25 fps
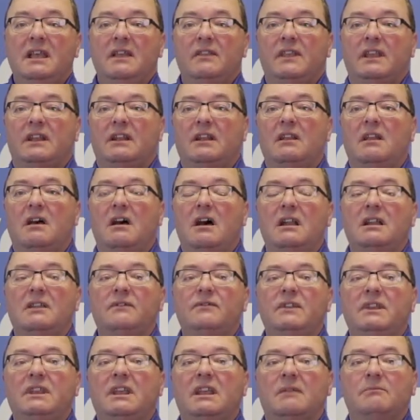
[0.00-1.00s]
that a lot
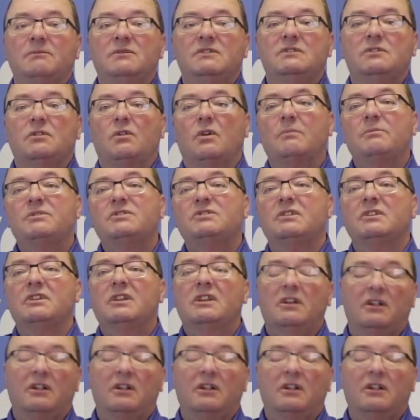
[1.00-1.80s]
of the absorption